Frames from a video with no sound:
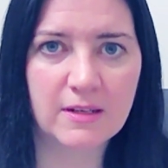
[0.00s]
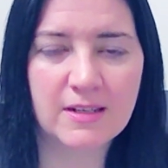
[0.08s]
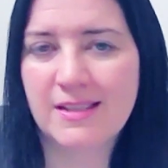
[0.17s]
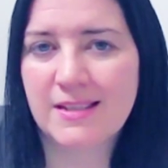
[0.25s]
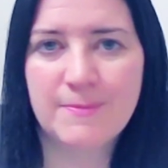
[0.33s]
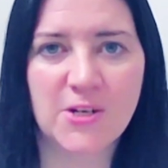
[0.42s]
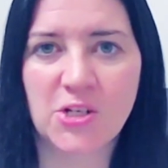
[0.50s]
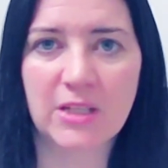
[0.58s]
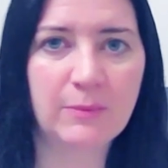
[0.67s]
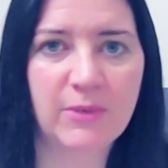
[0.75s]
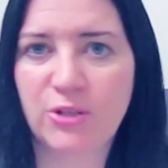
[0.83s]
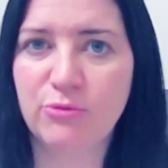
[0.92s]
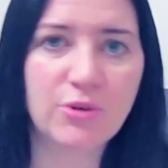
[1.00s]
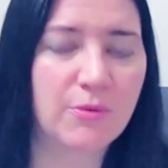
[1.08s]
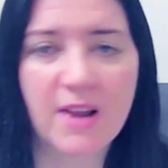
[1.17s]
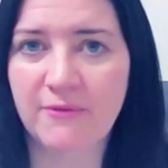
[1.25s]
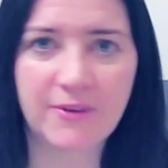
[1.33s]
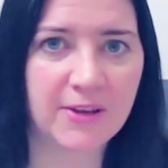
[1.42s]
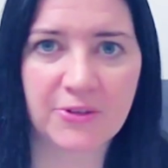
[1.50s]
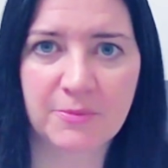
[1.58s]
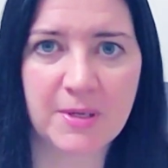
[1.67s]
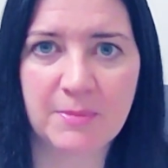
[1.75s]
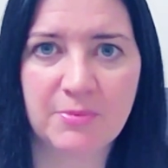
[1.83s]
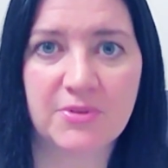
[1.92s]
Because especially when you don't have other
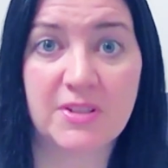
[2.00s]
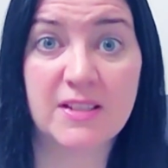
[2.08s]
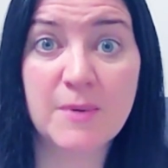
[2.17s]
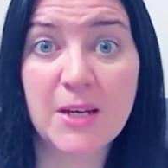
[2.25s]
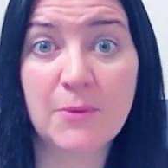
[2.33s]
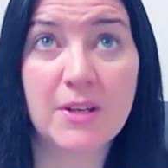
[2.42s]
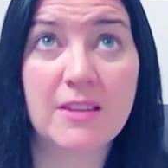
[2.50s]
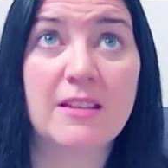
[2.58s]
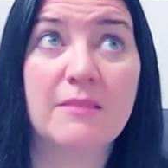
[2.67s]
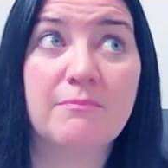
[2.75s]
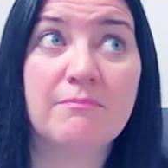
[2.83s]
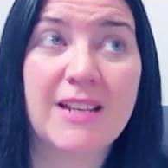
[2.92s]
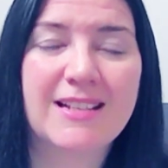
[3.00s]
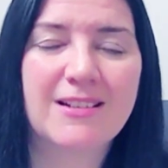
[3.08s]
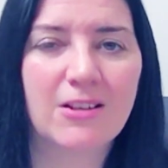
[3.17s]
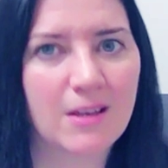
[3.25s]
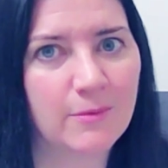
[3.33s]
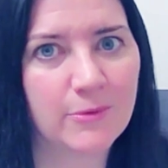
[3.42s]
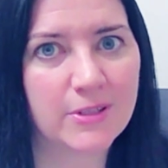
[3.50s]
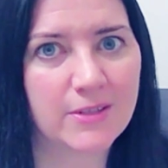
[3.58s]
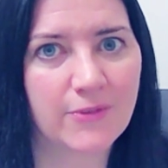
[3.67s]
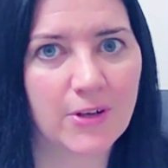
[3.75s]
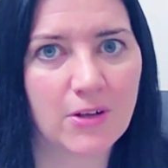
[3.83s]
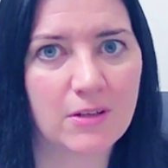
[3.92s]
people to speak with, it makes it a lot more
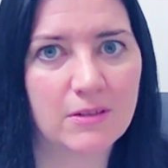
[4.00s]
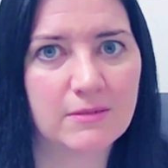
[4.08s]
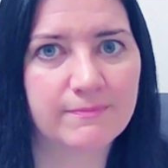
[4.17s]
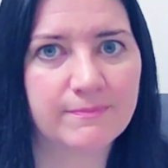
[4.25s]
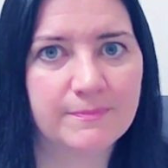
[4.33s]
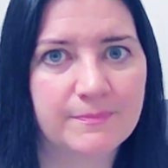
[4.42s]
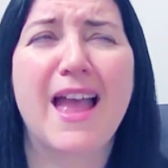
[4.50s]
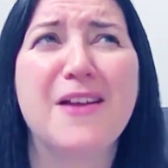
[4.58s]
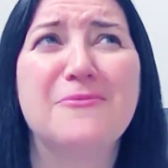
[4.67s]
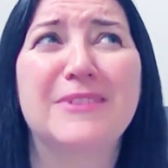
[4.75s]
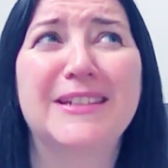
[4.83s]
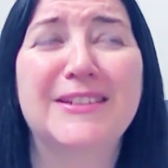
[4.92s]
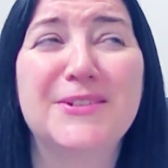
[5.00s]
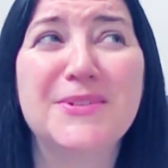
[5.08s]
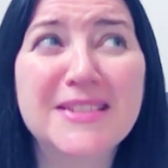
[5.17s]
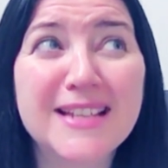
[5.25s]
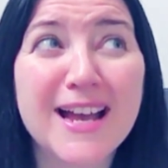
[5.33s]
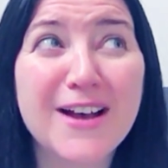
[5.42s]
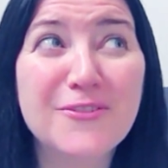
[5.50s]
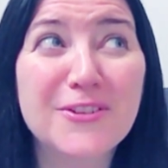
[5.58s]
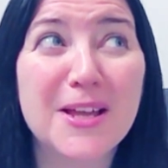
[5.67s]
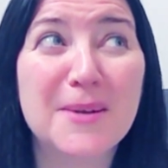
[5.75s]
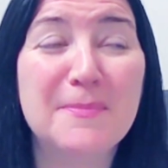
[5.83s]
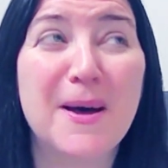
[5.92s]
difficult. And we used to have a
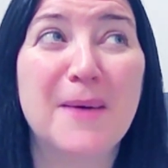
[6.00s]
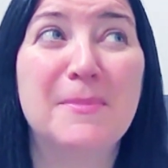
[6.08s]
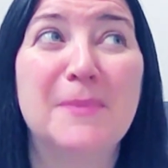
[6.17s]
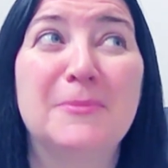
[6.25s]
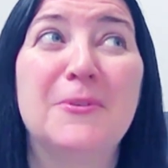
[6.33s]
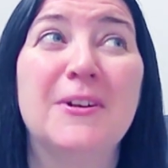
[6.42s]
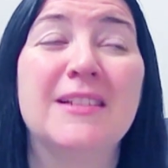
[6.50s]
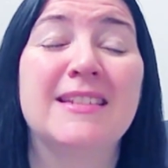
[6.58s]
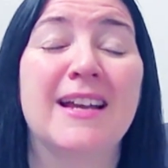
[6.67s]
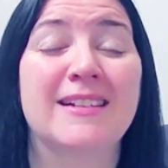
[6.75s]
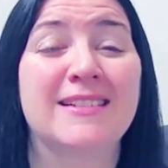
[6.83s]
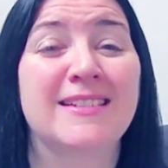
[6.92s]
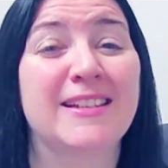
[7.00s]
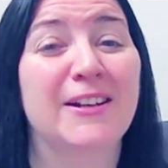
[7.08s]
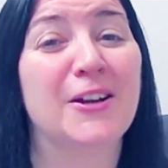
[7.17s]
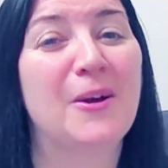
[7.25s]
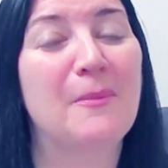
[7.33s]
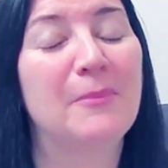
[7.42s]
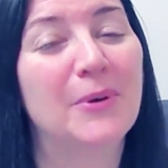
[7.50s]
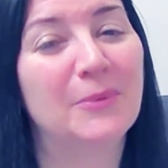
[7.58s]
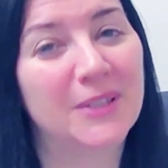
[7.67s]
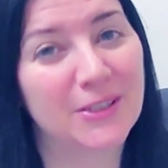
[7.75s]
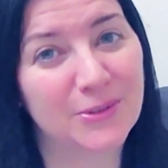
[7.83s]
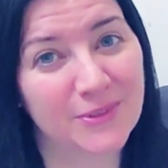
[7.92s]
lot of pop-up Gaeilge acts here, but
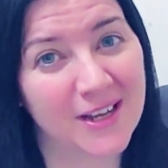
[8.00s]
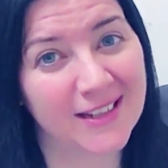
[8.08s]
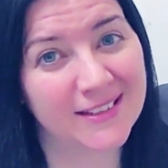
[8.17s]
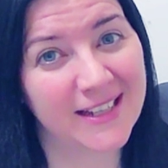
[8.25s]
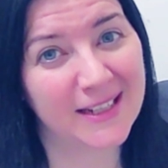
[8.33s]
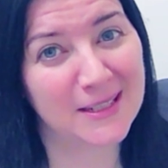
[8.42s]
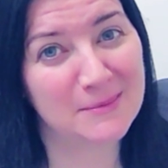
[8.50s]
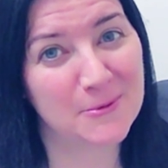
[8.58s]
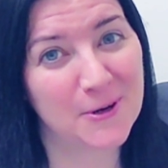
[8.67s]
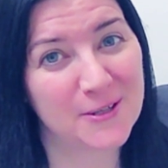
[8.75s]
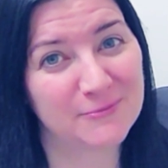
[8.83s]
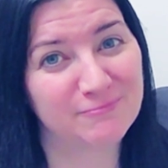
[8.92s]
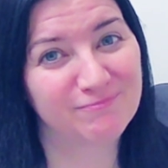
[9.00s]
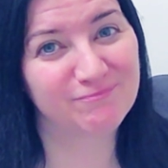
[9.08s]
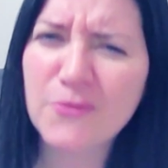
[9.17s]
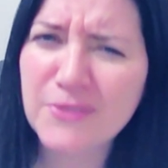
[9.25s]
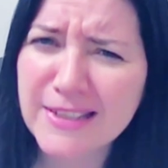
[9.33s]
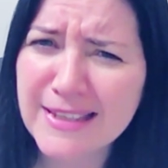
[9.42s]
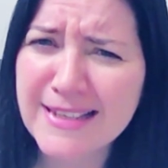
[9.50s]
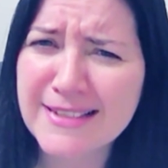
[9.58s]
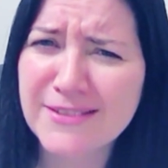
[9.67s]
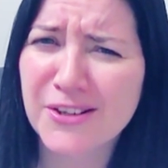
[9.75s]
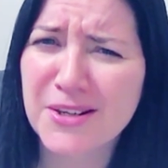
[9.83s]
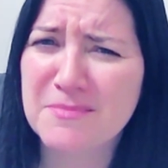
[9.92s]
we do not anymore. Hopefully they
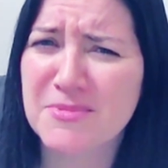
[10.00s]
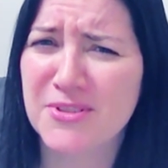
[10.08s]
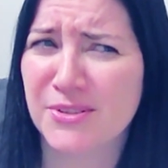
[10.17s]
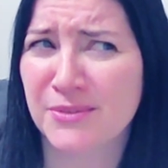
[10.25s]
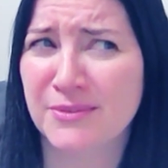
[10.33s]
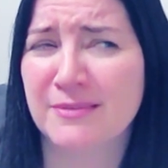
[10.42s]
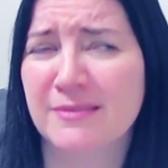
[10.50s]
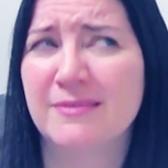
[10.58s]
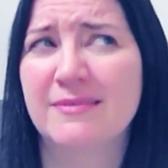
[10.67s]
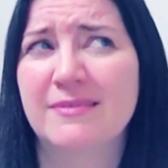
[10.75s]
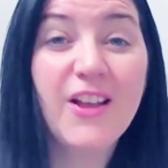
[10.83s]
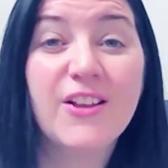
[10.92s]
start up soon.